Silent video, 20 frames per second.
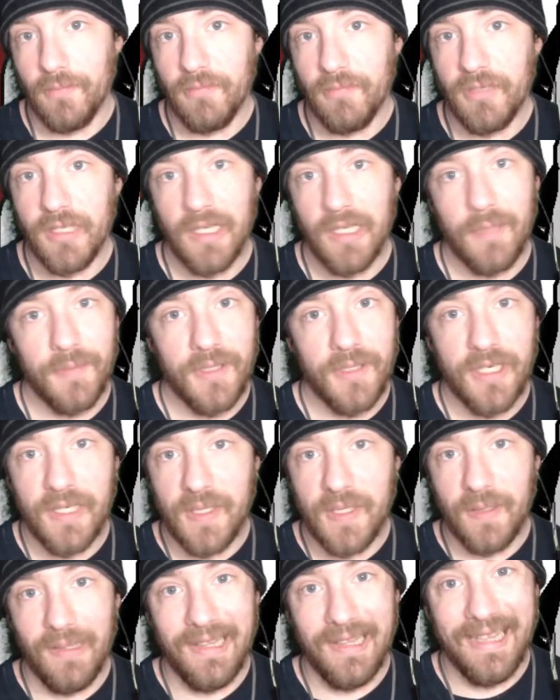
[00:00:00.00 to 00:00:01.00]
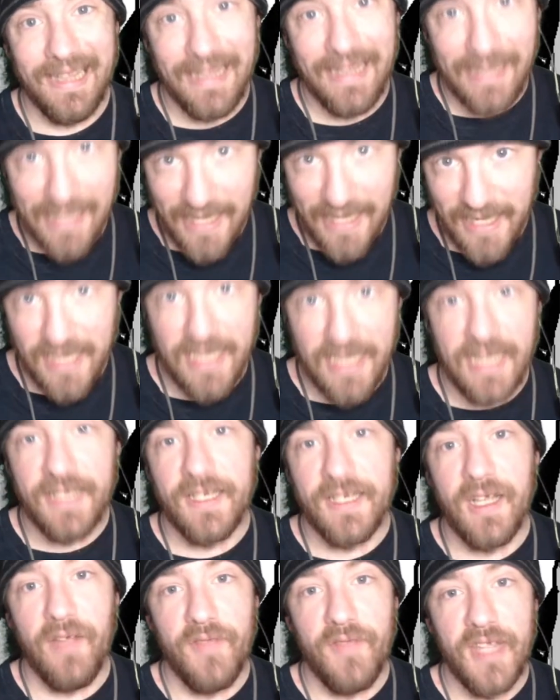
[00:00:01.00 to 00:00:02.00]
So I'm just letting you guys
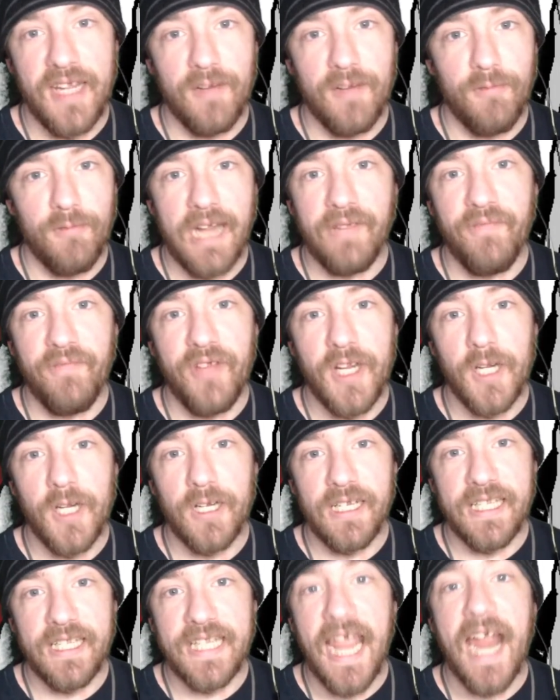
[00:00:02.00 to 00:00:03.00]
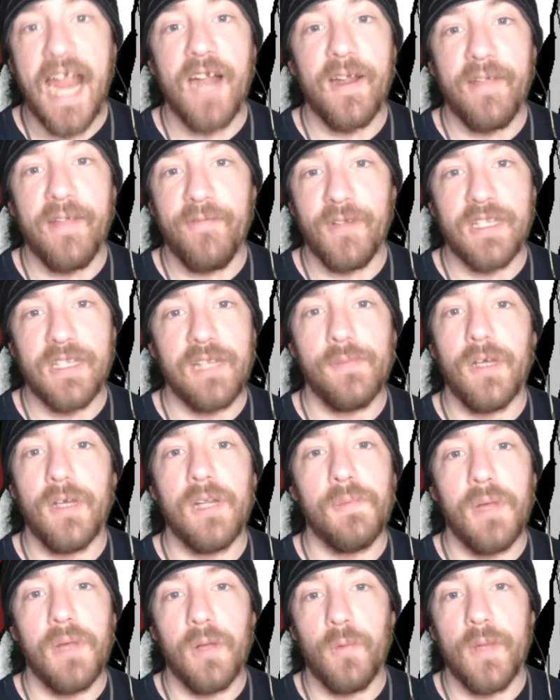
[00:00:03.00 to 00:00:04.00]
know, if you get a random video on Saturday for some
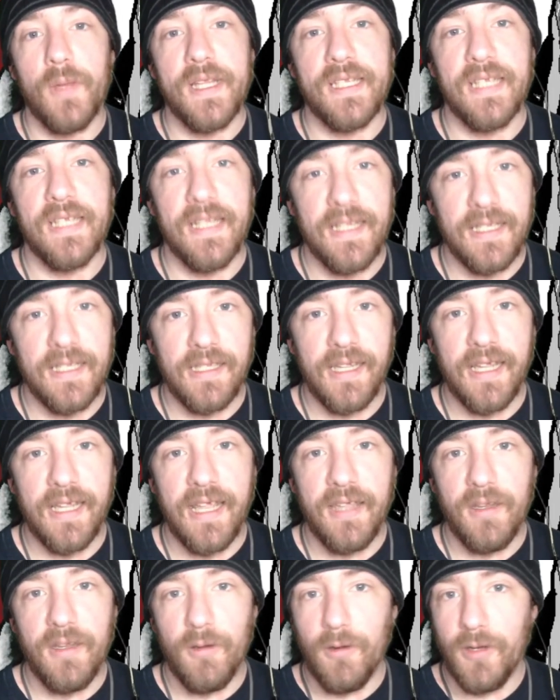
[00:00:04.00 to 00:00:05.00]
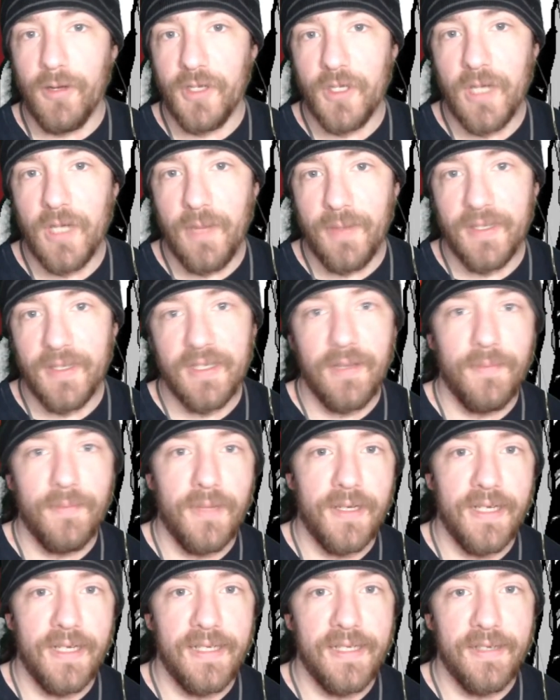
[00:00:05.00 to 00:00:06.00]
oddball reason and it's like, hey, you're only streaming on
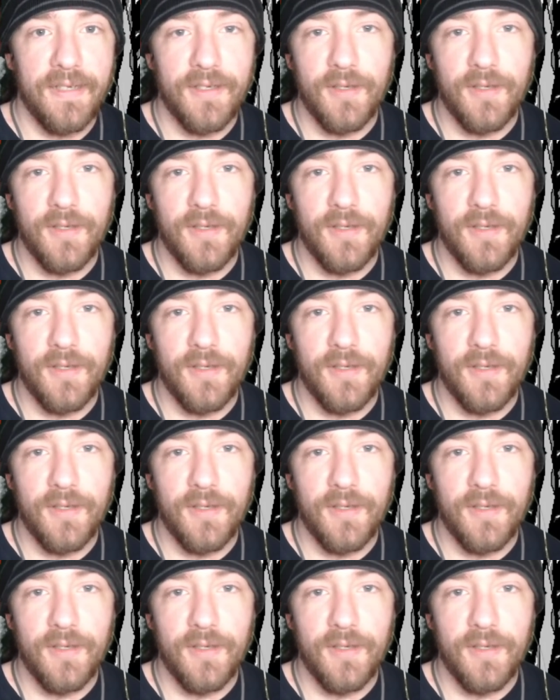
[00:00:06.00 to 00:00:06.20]
Mondays and